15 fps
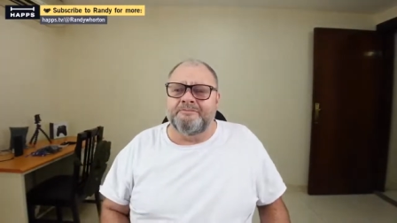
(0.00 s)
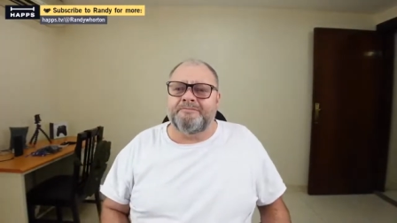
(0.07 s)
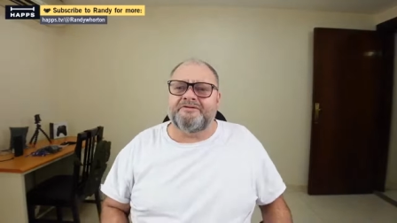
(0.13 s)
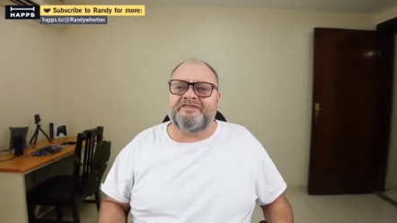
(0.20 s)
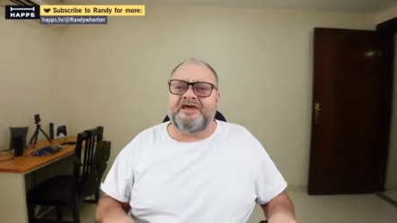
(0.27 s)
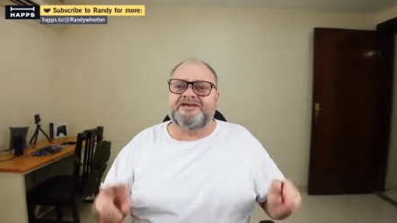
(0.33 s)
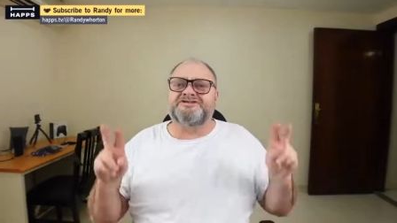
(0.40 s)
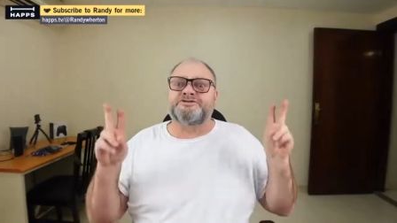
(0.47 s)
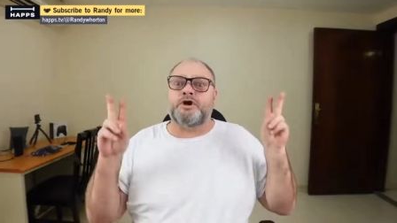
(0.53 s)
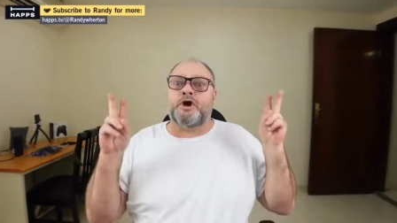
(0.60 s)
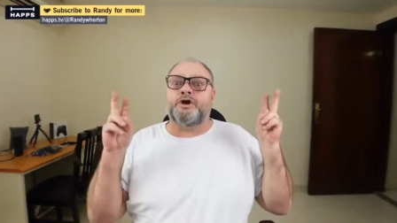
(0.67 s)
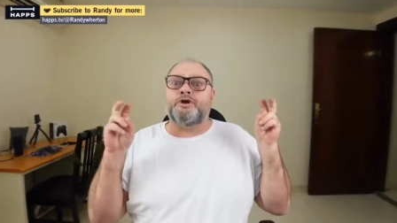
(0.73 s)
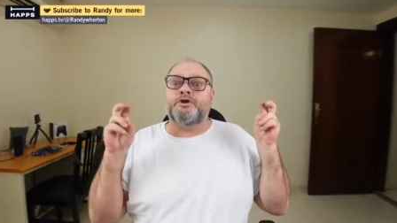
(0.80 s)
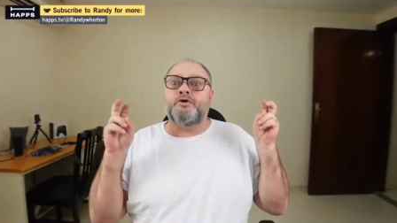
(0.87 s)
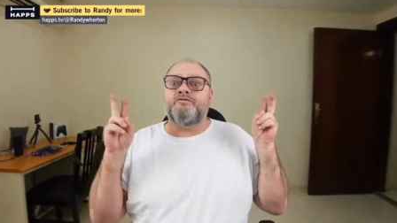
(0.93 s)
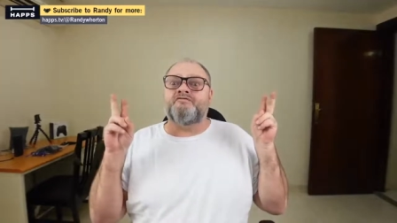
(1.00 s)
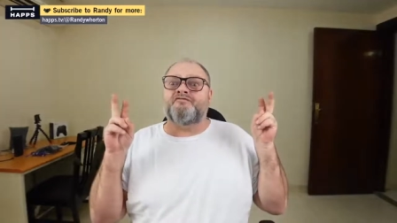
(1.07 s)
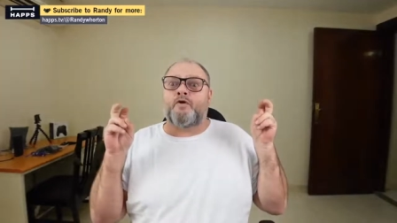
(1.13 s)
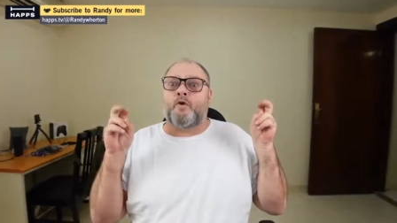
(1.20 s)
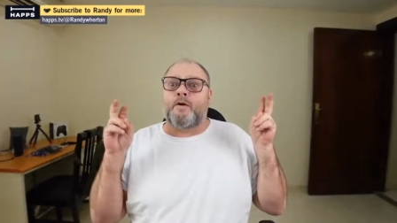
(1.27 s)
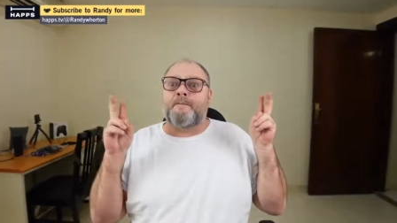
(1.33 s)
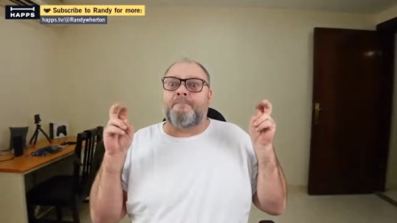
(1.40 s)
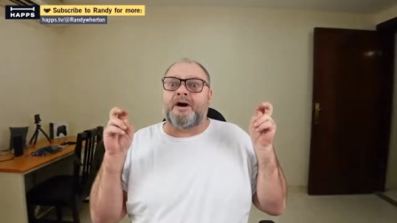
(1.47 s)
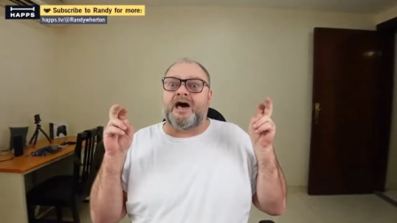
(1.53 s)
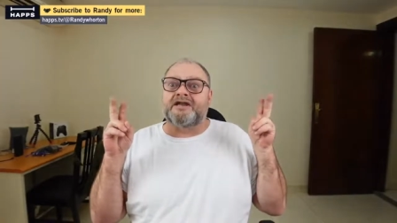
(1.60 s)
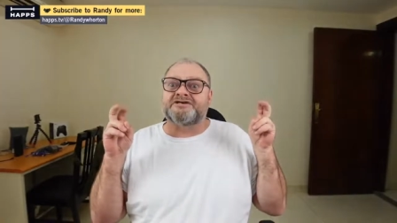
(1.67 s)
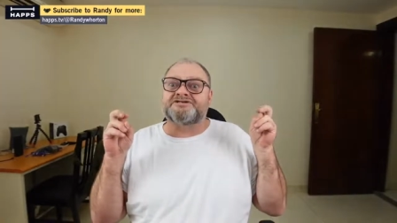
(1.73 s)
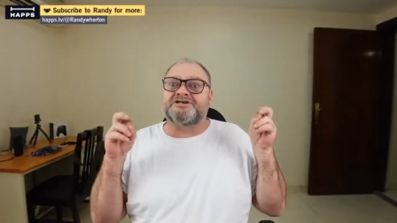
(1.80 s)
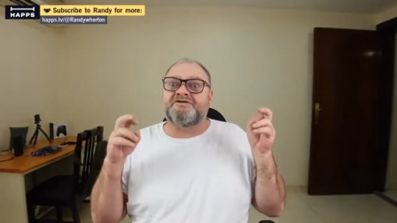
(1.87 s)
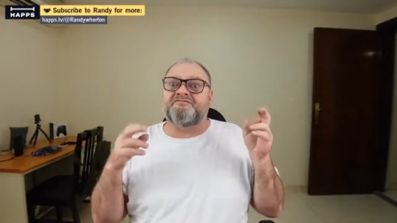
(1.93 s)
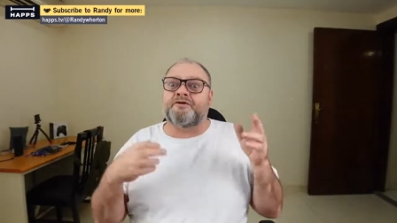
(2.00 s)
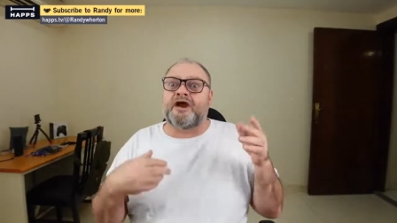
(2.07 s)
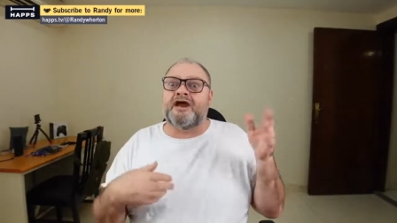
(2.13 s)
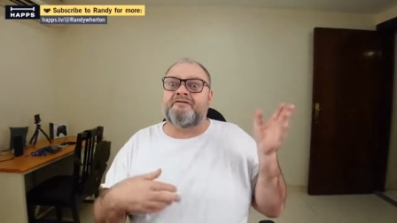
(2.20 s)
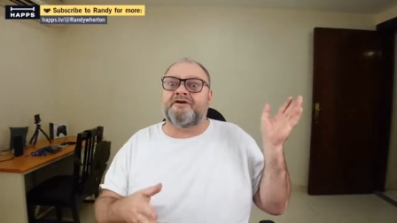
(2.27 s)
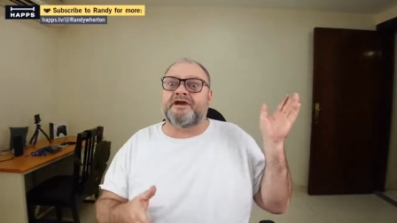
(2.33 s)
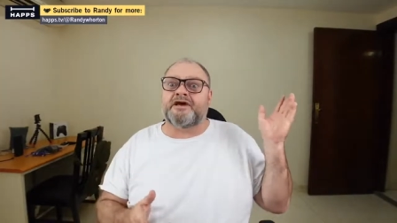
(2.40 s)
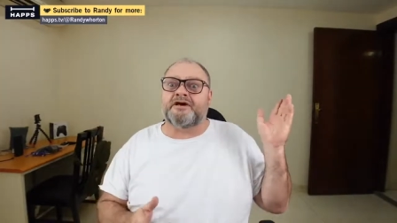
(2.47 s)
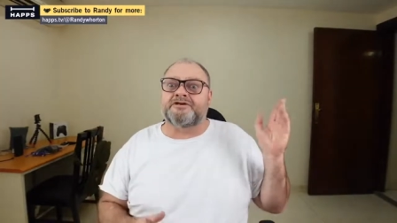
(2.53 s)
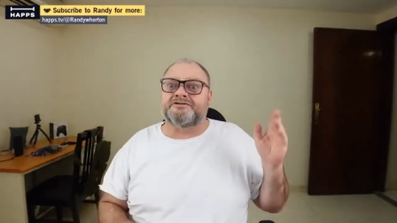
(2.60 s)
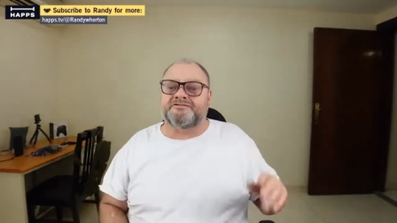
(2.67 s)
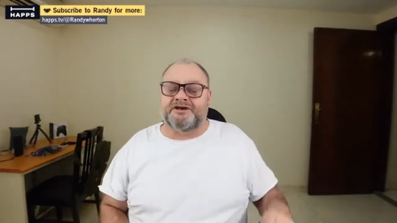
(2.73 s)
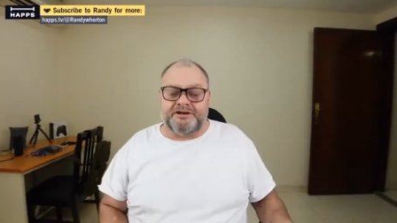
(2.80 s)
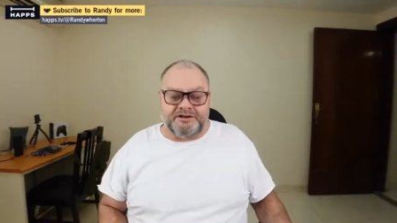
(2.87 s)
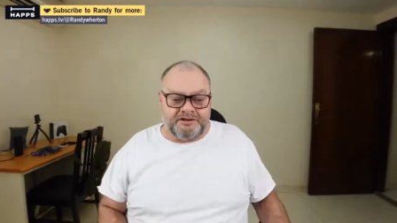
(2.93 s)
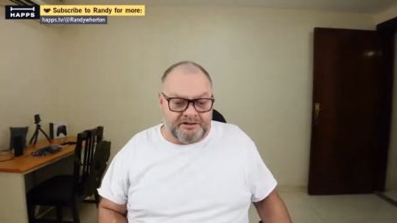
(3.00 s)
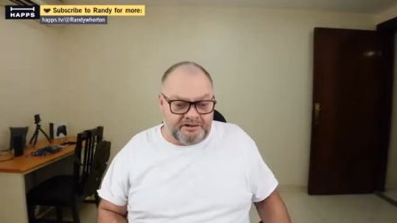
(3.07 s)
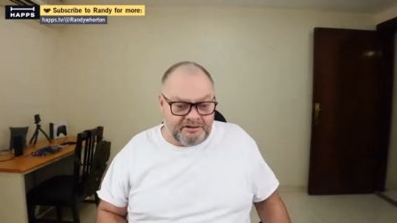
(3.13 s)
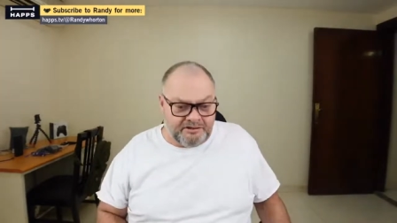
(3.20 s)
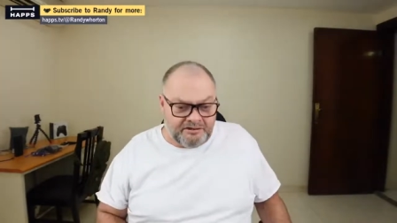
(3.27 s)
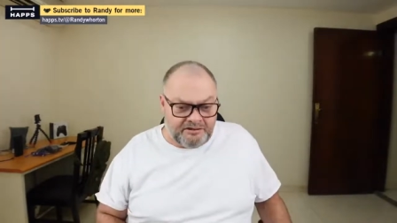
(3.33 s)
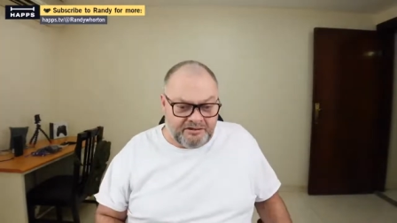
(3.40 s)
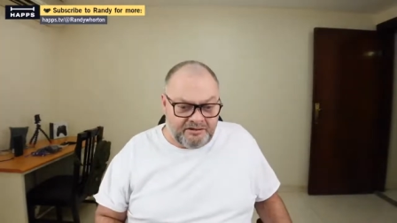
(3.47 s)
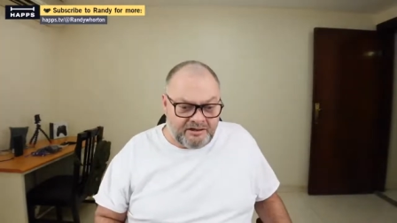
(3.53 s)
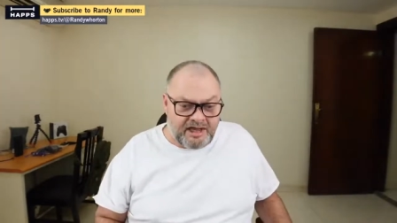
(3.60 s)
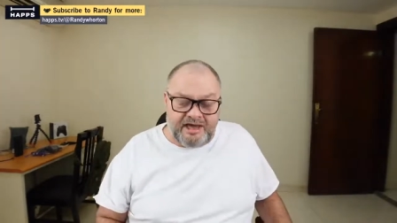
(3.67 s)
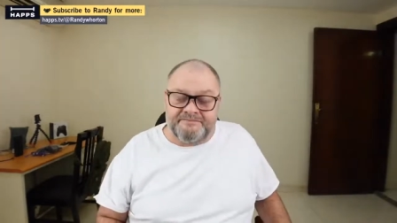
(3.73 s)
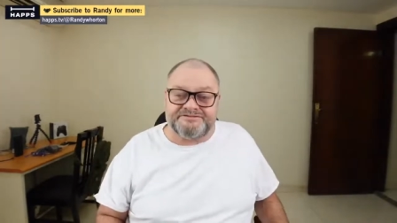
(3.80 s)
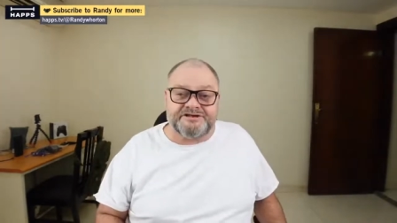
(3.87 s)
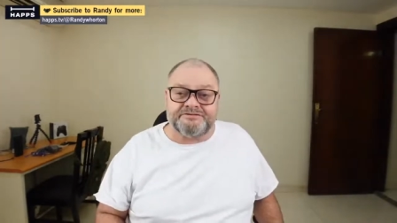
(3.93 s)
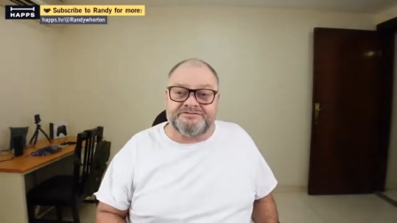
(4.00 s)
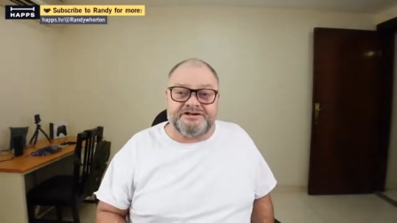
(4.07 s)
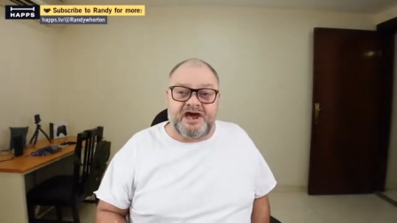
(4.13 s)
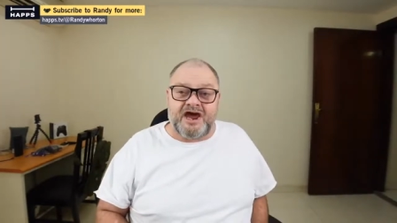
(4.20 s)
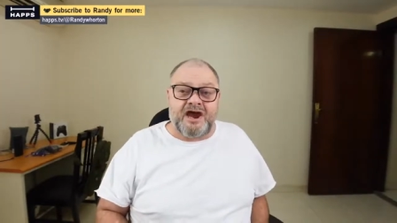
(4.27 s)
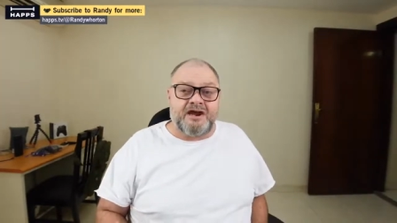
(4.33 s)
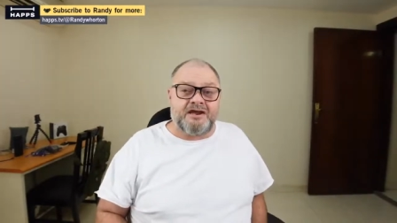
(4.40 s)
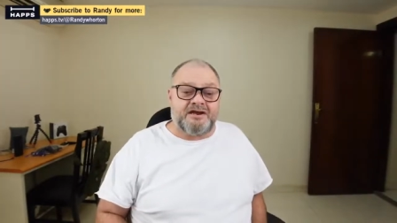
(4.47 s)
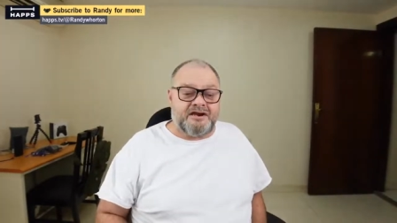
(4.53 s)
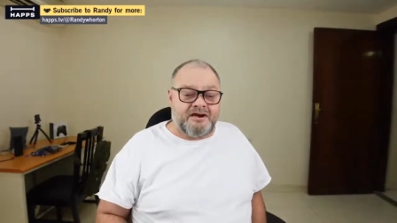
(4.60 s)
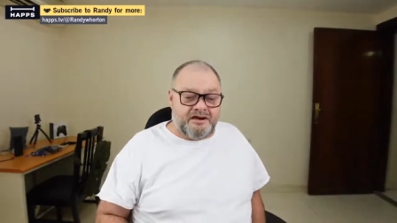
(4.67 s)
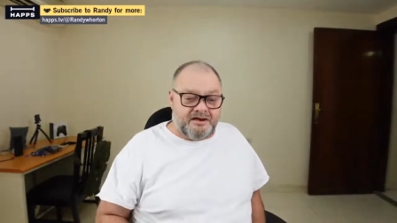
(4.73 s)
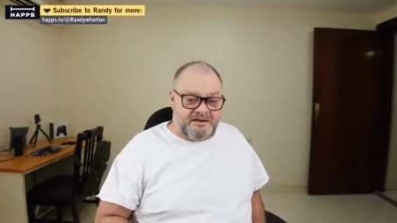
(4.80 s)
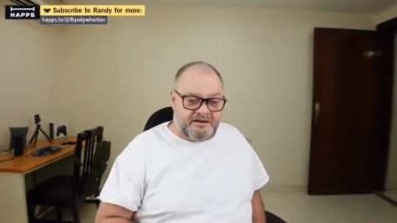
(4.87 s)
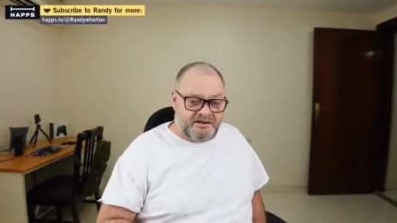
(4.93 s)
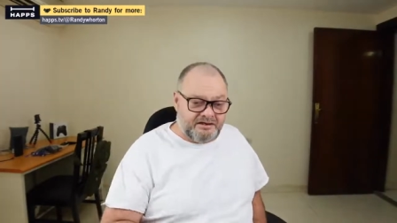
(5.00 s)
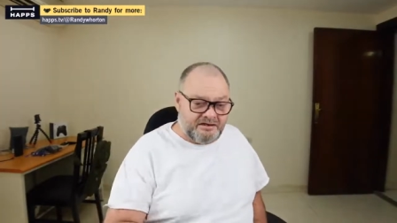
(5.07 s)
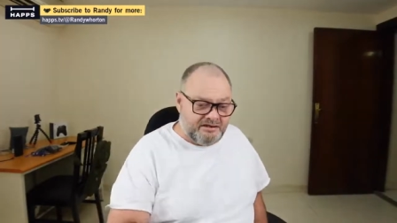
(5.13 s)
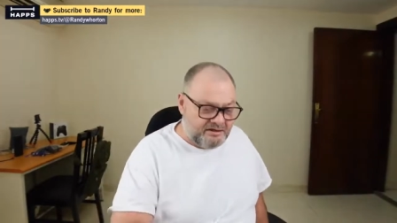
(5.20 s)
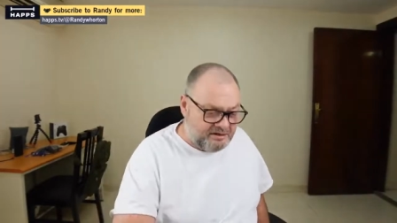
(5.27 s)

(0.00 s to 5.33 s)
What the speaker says: But they start a new foreign policy for every country. I'm so tired of hearing it.